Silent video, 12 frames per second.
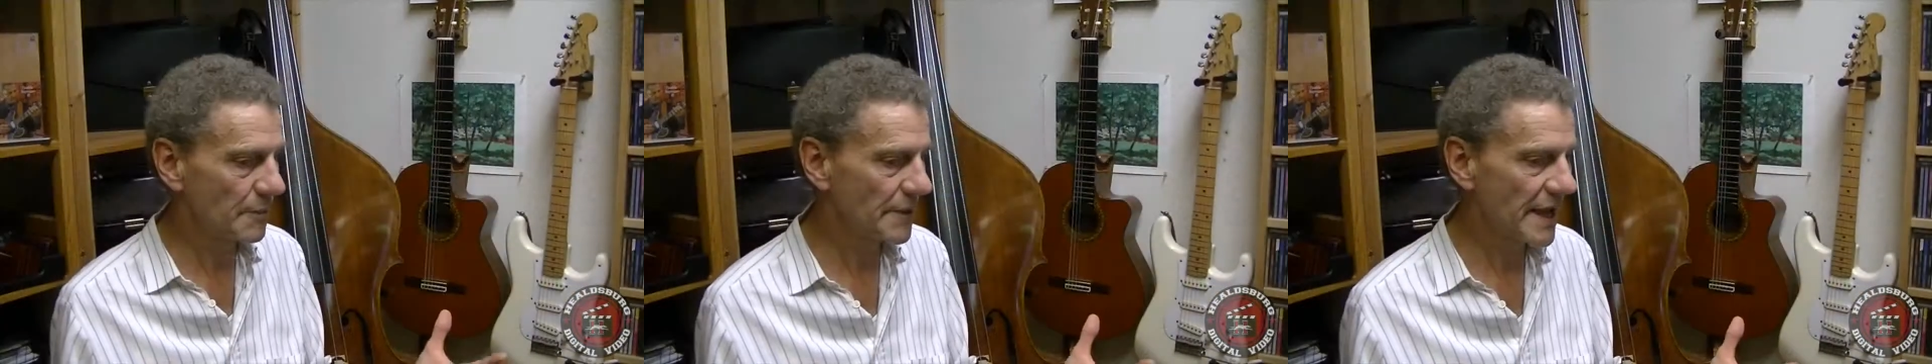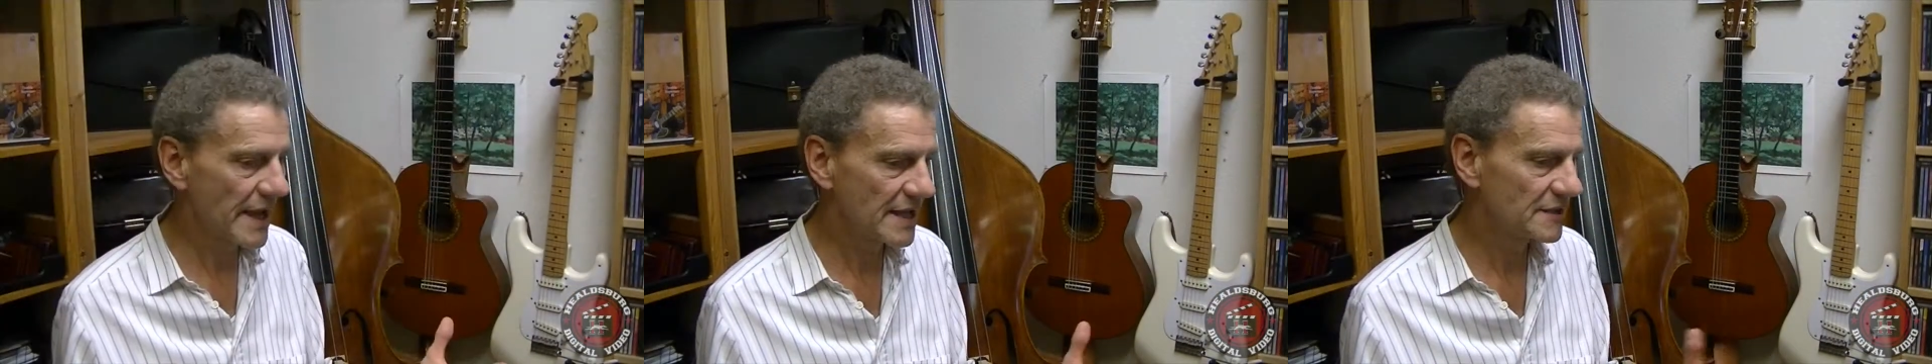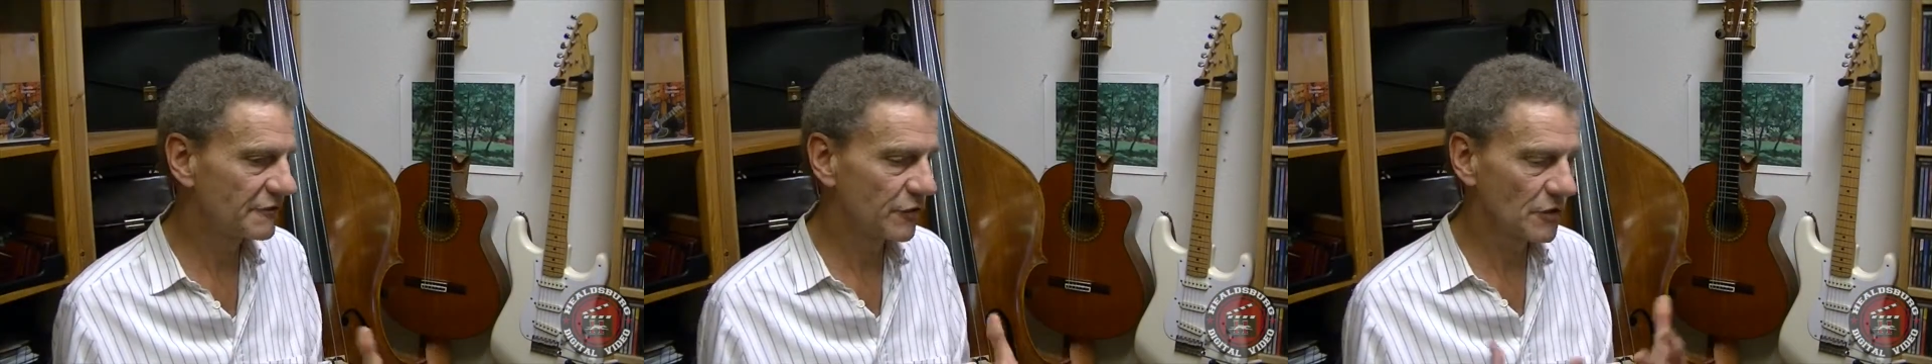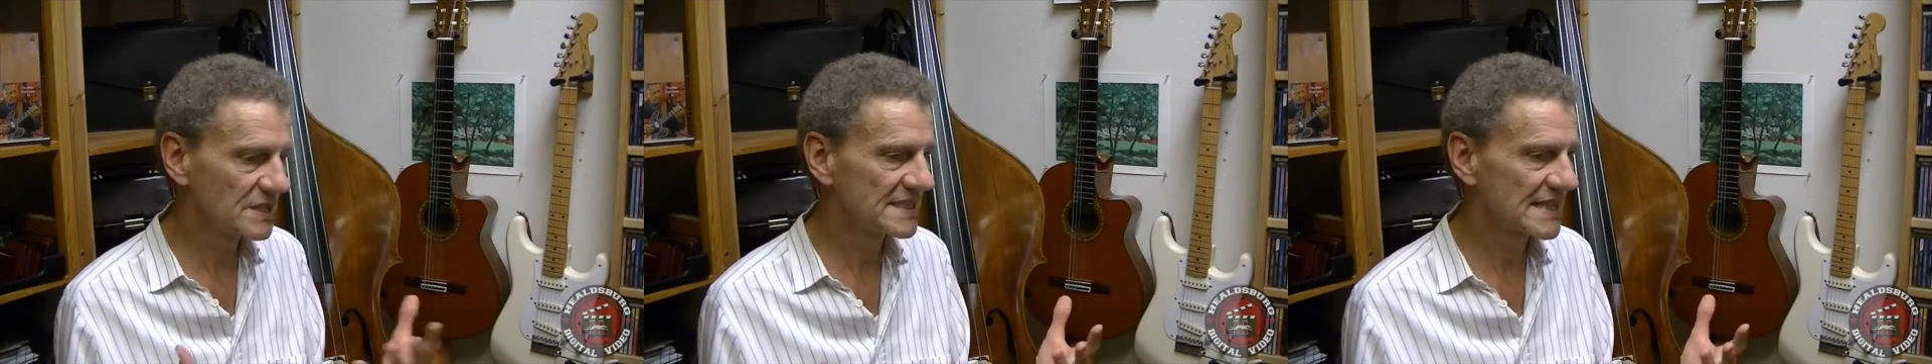band,
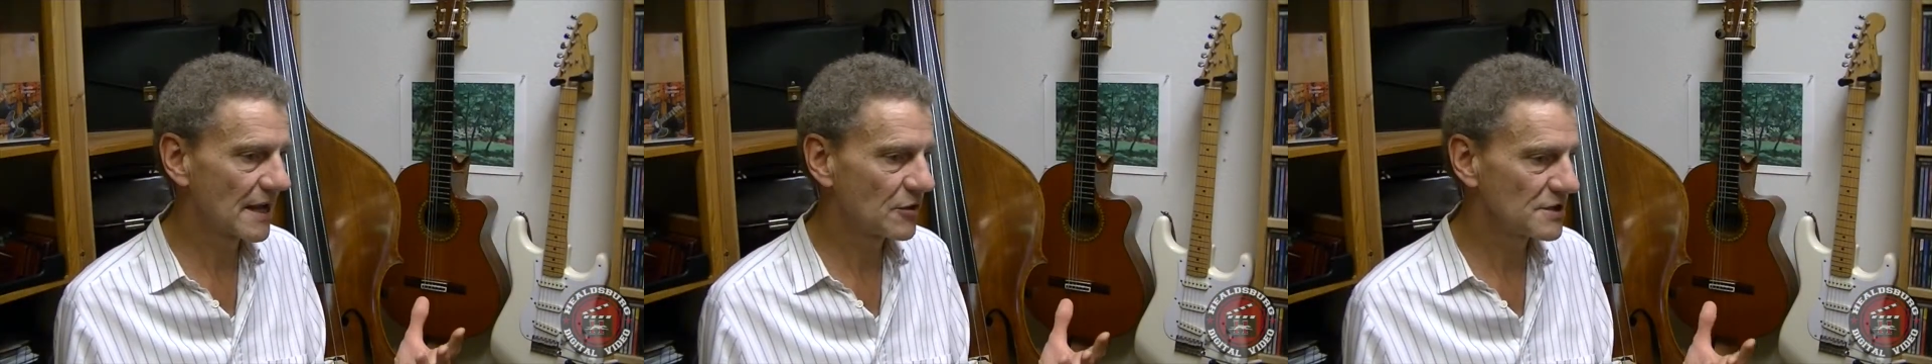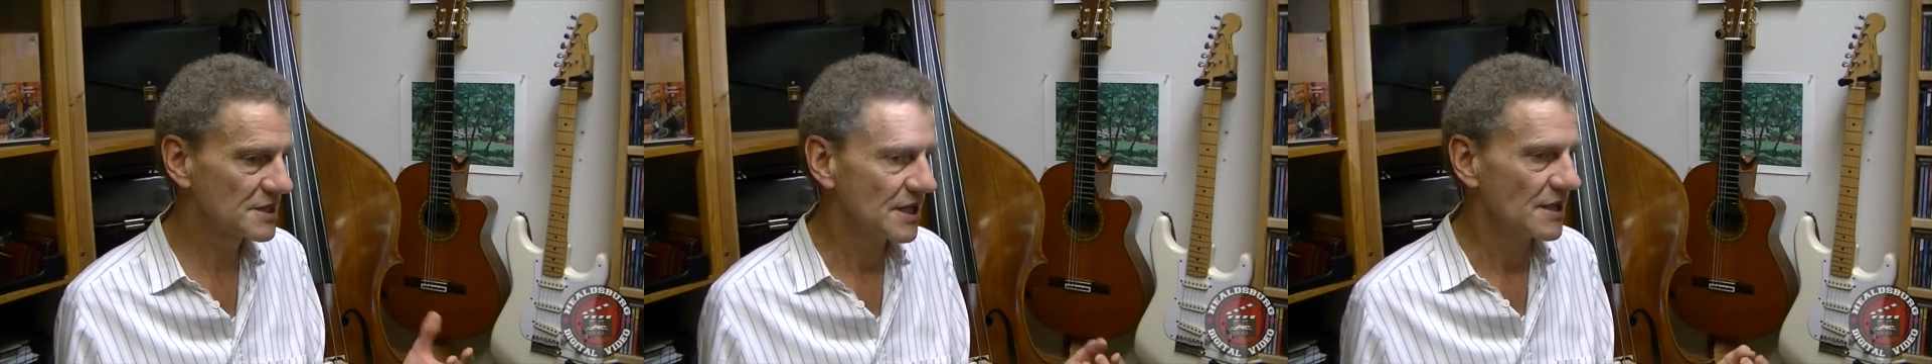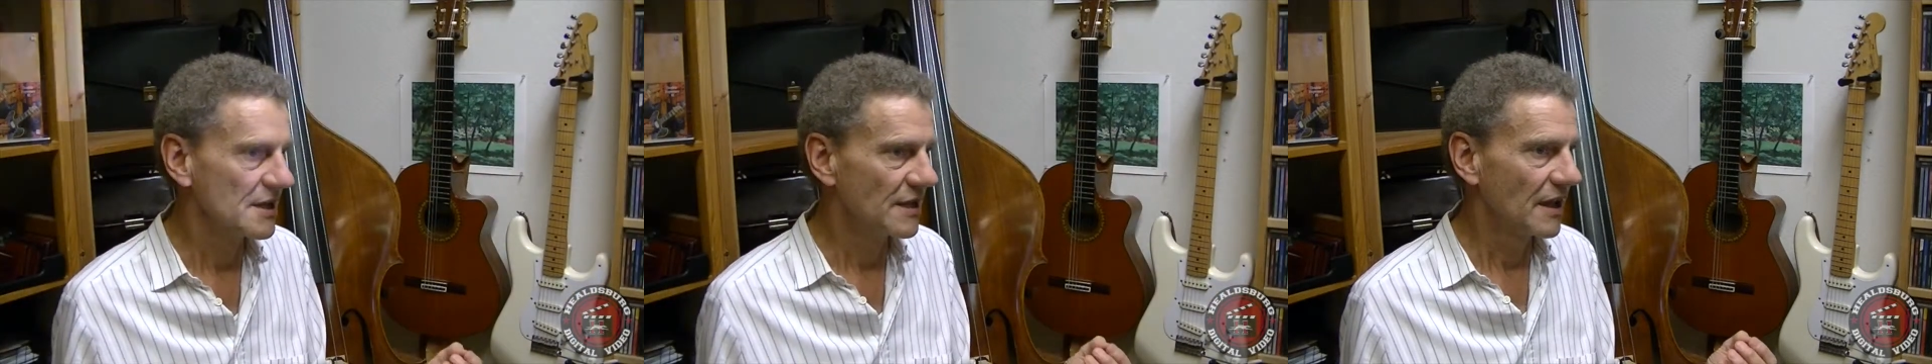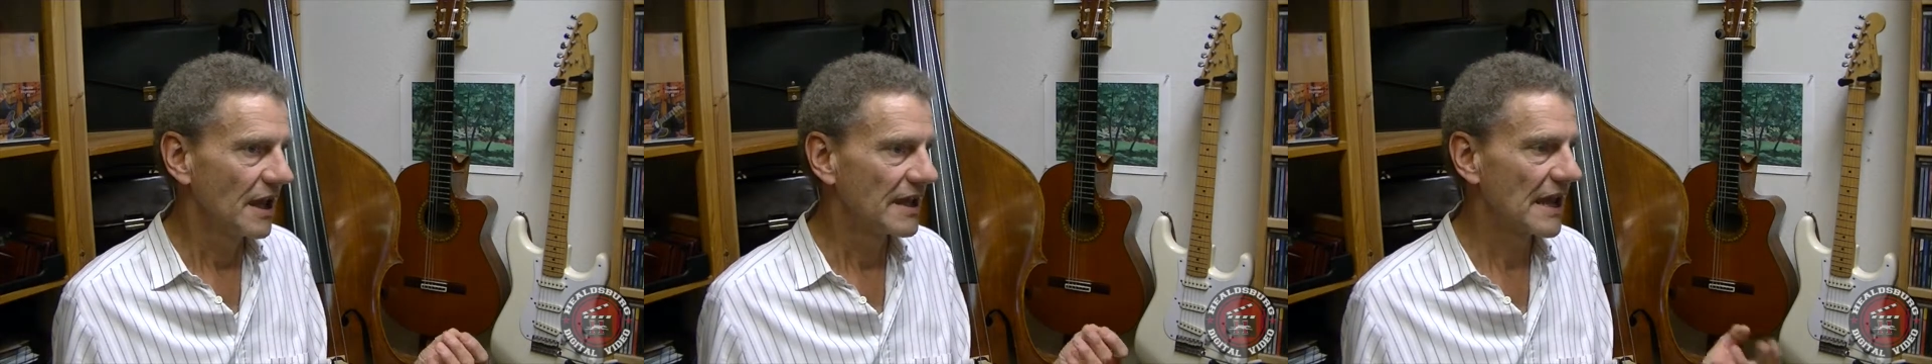full sound.
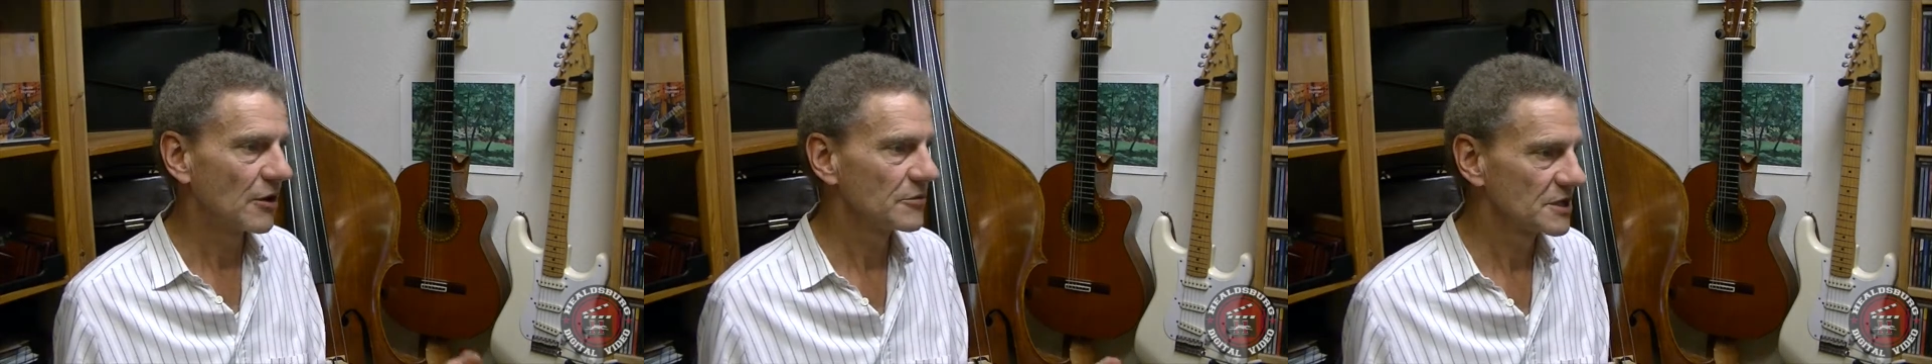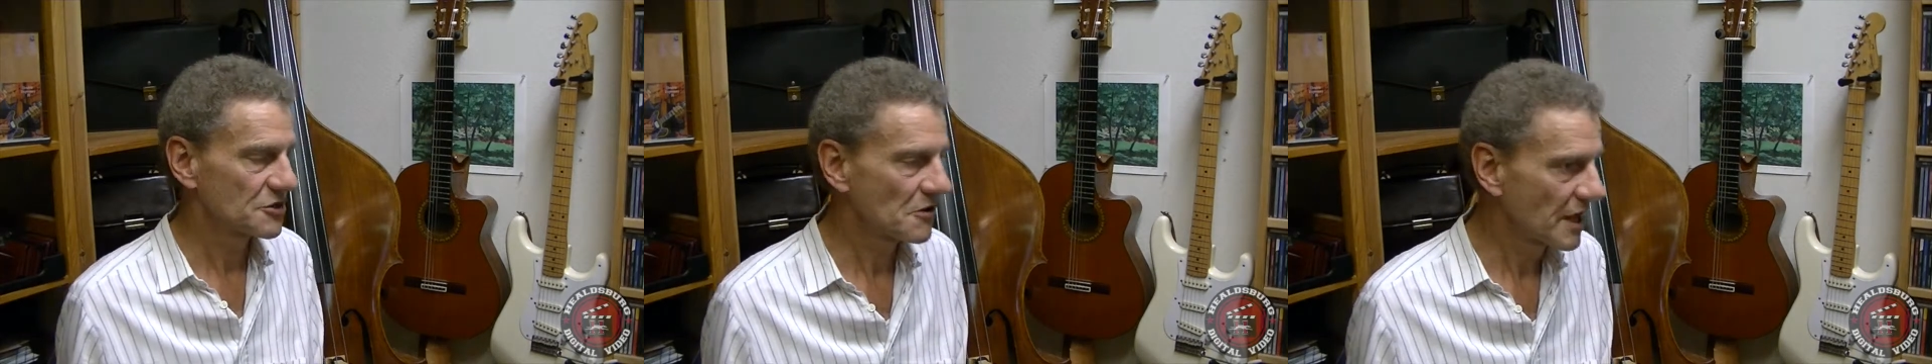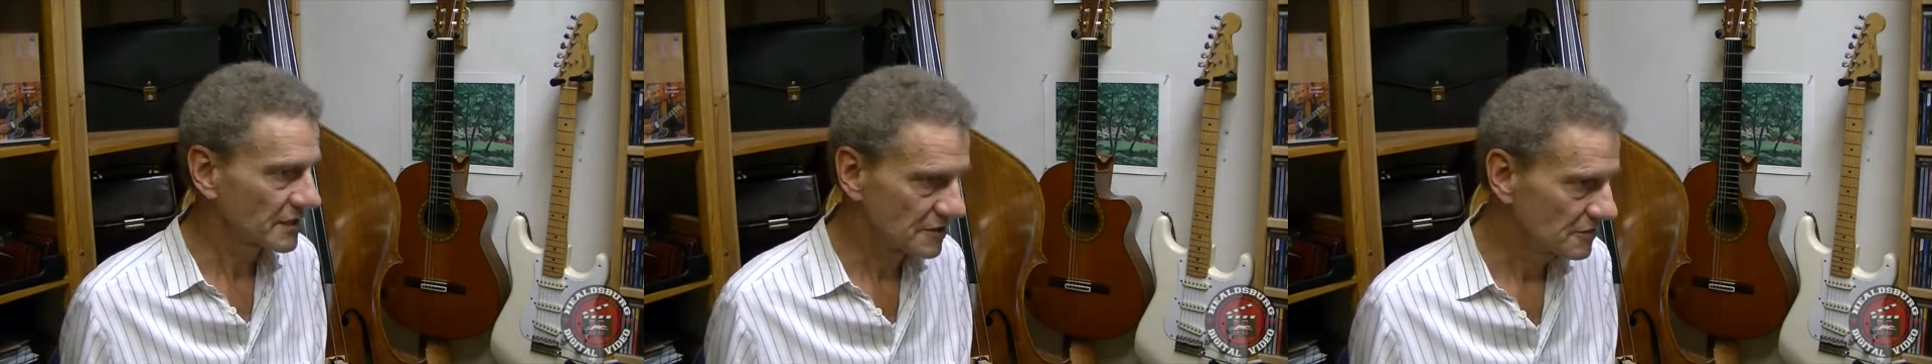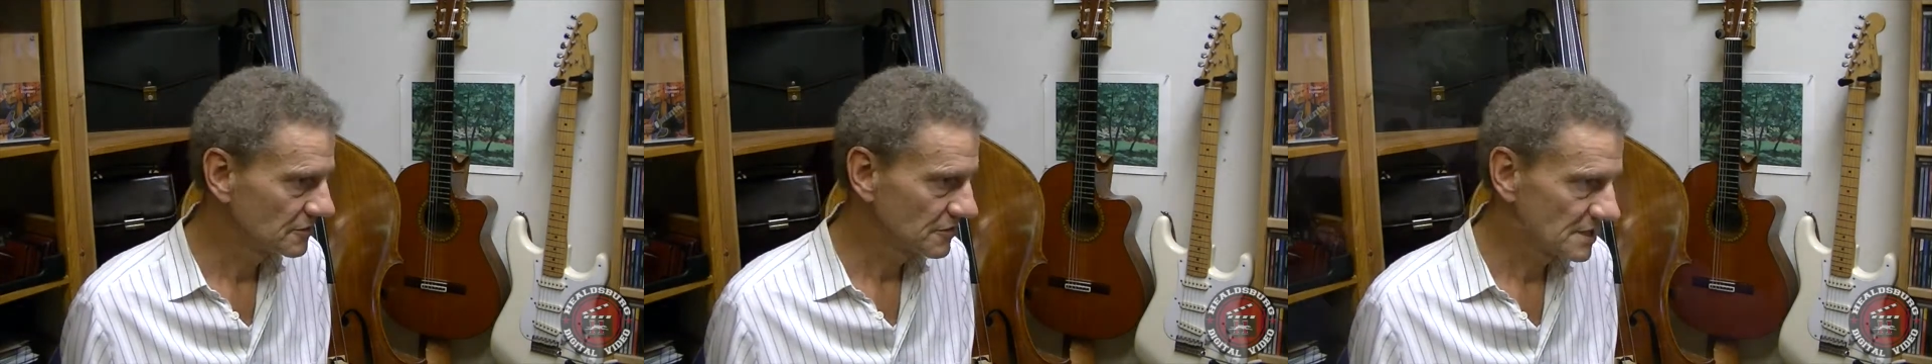And now we're trying to
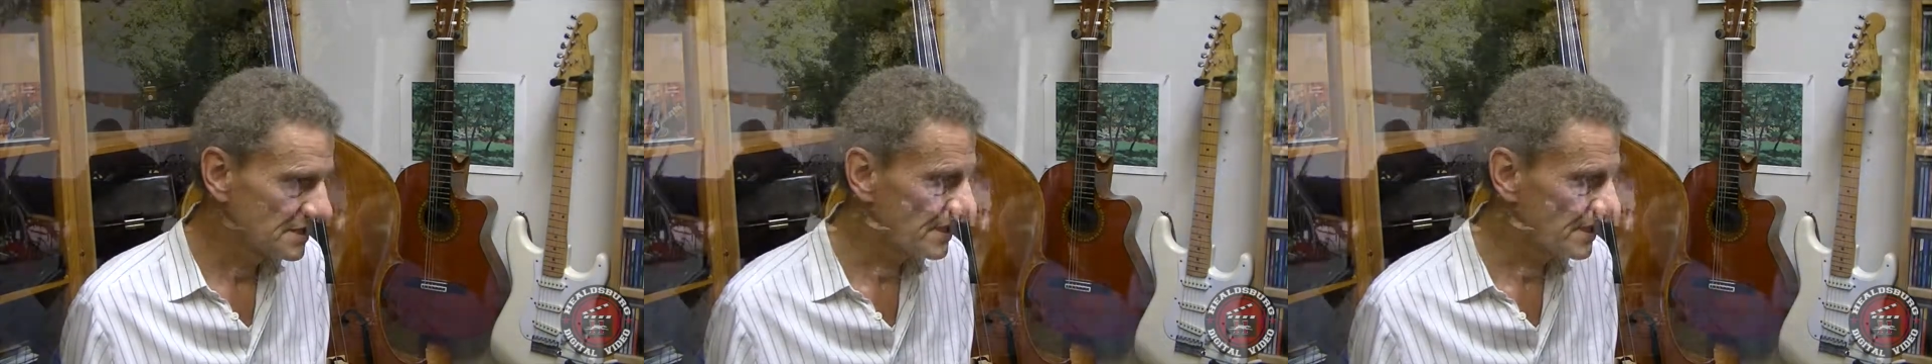do this